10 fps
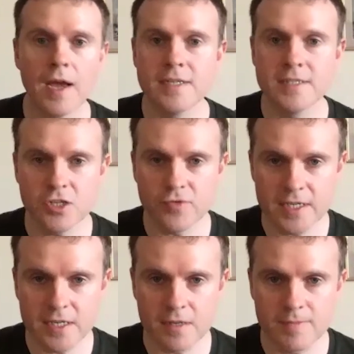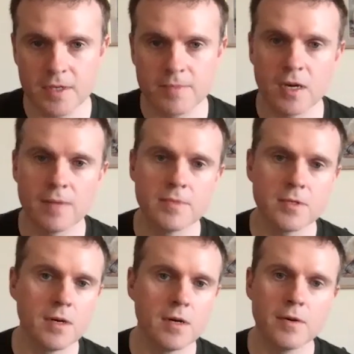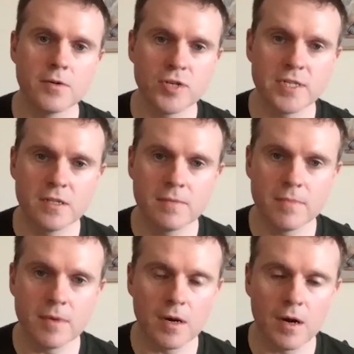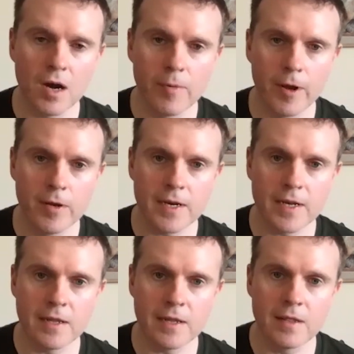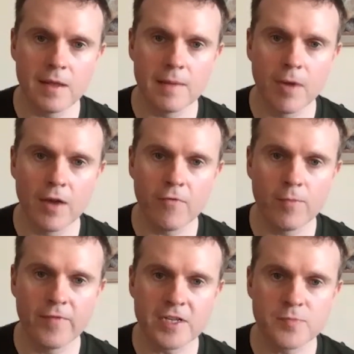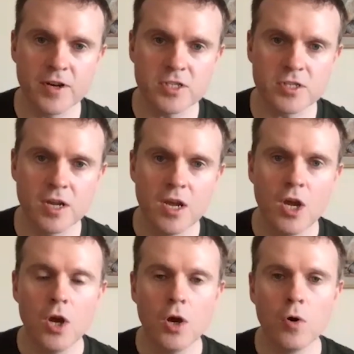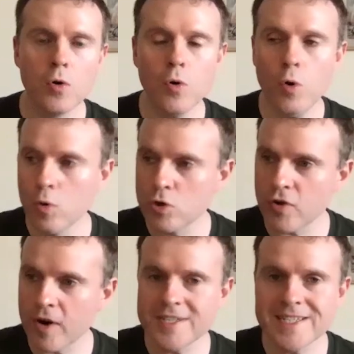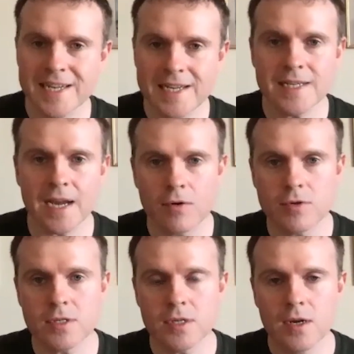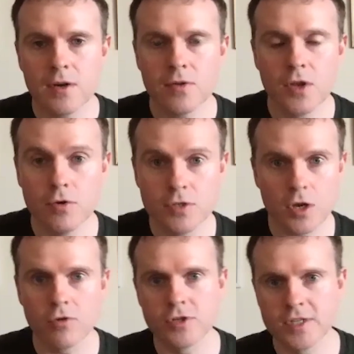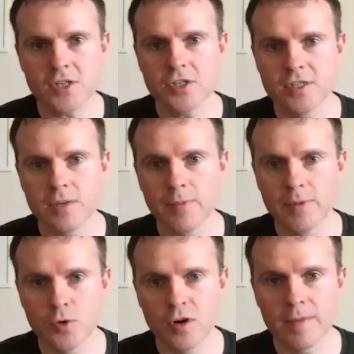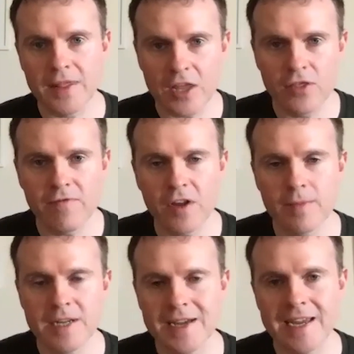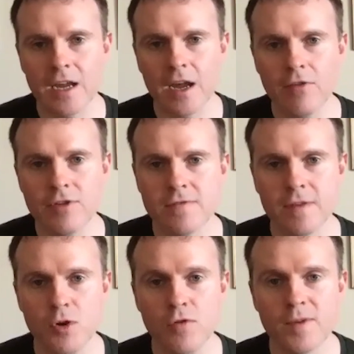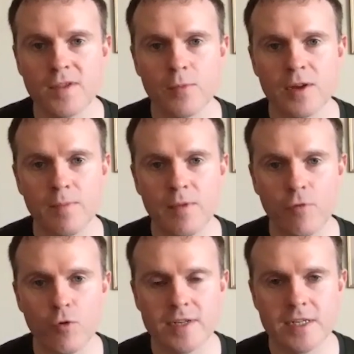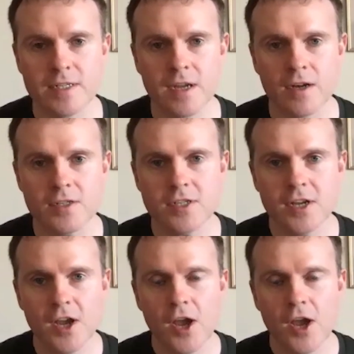exaggerating them sometimes, uh, treating them uh, hyperbolically in, in, in my form of expression, or or trying to tease out those contradictions that we were talking about, the, the fundamental incoherence of the movement that we, we've already discussed,